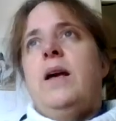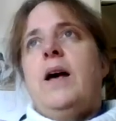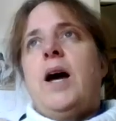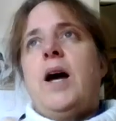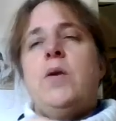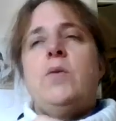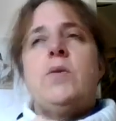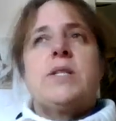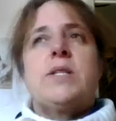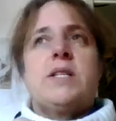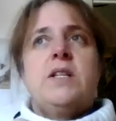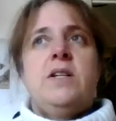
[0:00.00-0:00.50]

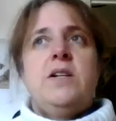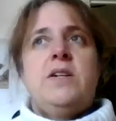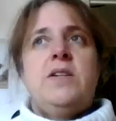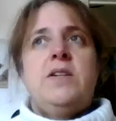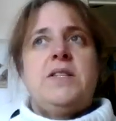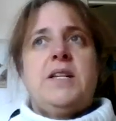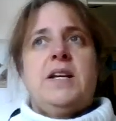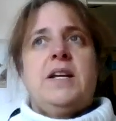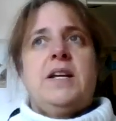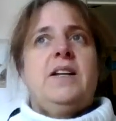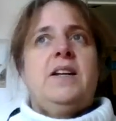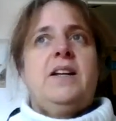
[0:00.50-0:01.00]
I was
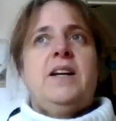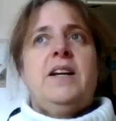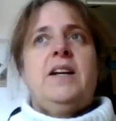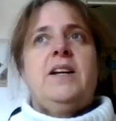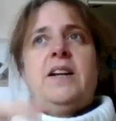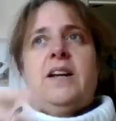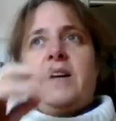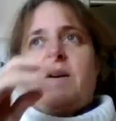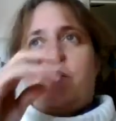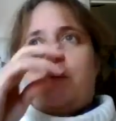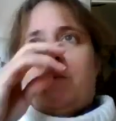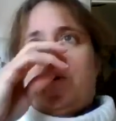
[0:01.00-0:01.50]
losing, and I
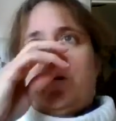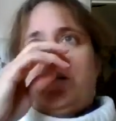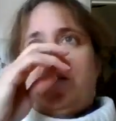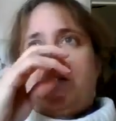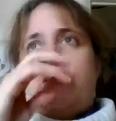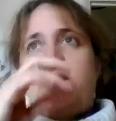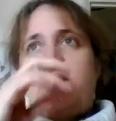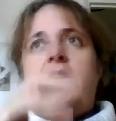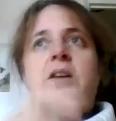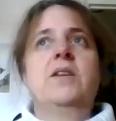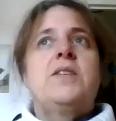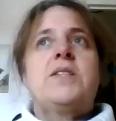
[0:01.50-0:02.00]
kind of like
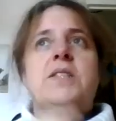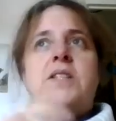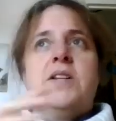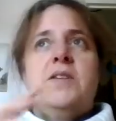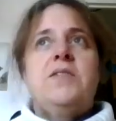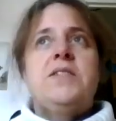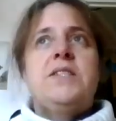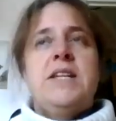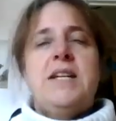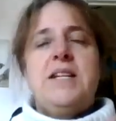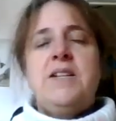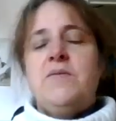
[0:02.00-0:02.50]
went, no, slow
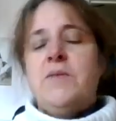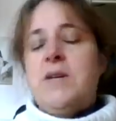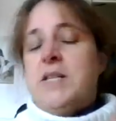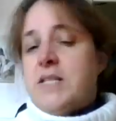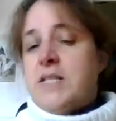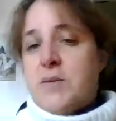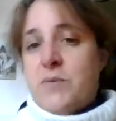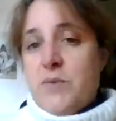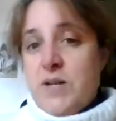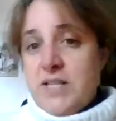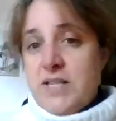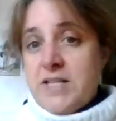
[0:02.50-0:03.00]
and steady
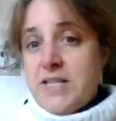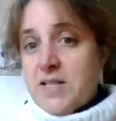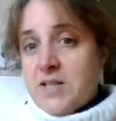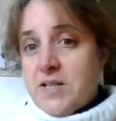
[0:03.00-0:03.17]
wins the race.